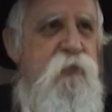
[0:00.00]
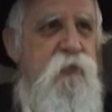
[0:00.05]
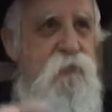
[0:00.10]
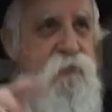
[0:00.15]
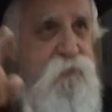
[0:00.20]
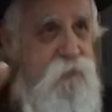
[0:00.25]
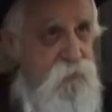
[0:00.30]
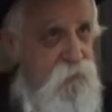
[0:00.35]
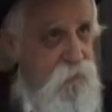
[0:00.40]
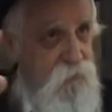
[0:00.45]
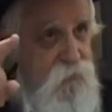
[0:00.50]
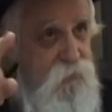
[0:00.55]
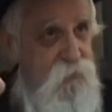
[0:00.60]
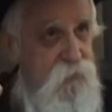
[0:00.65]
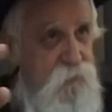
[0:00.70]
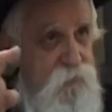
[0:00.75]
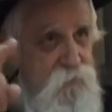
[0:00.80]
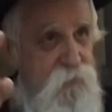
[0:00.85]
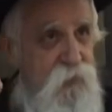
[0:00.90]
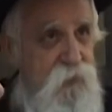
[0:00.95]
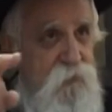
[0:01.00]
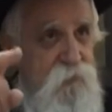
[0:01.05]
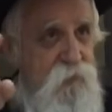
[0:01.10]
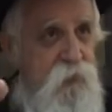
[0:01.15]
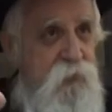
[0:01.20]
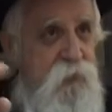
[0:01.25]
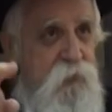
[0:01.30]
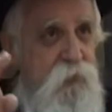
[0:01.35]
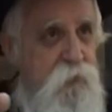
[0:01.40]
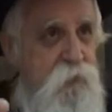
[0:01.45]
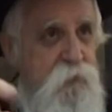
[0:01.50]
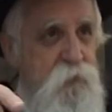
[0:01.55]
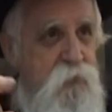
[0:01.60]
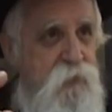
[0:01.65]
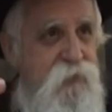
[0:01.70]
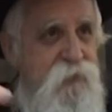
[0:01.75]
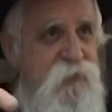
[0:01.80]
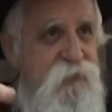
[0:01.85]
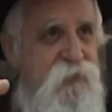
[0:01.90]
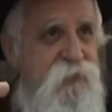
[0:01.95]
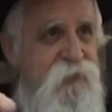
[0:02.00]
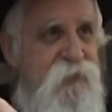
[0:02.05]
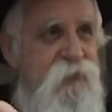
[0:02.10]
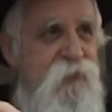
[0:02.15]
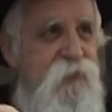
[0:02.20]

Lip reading: This rather unknown person